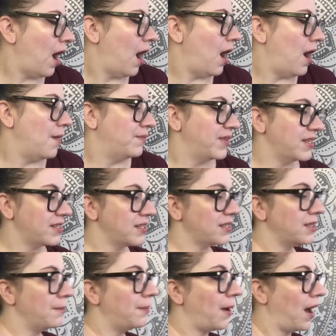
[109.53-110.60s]
This is
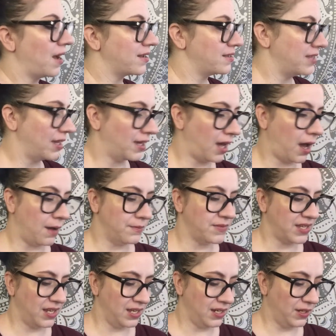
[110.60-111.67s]
the box it
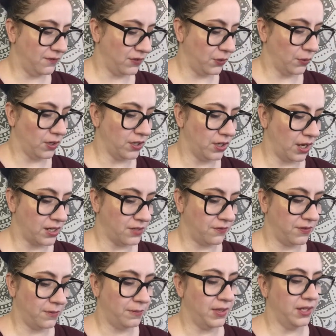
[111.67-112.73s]
comes in, if you are not
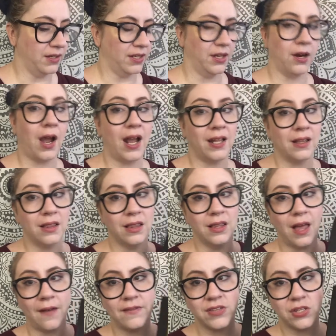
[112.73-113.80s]
familiar. I
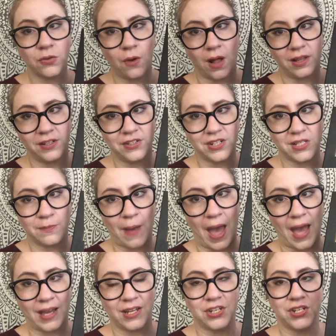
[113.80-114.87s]
love Zoologist
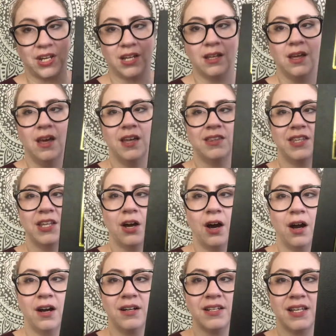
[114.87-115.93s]
packaging. The
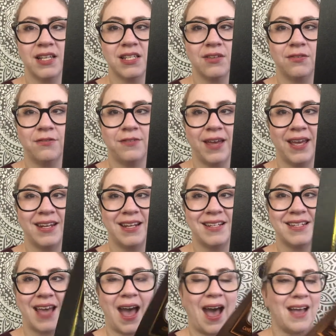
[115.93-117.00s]
art is
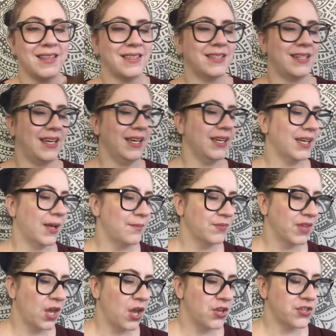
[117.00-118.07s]
fantastic.
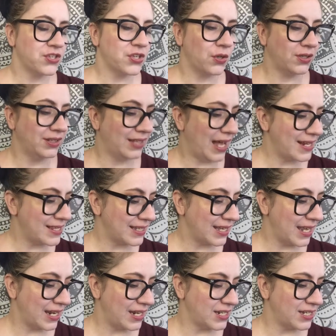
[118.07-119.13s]
So let's
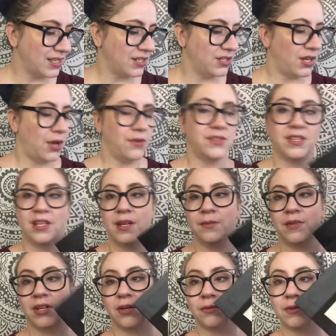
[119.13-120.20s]
get into the notes, and
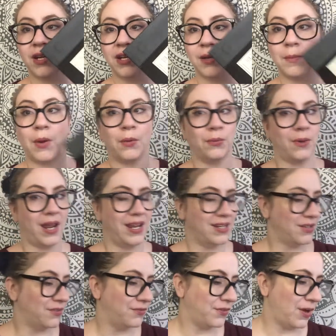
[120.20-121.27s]
I'm going to read them
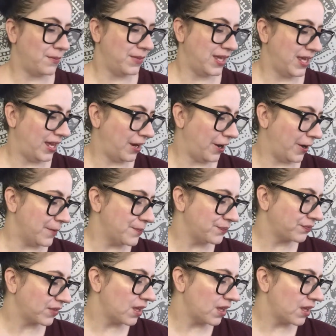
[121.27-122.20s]
right from here.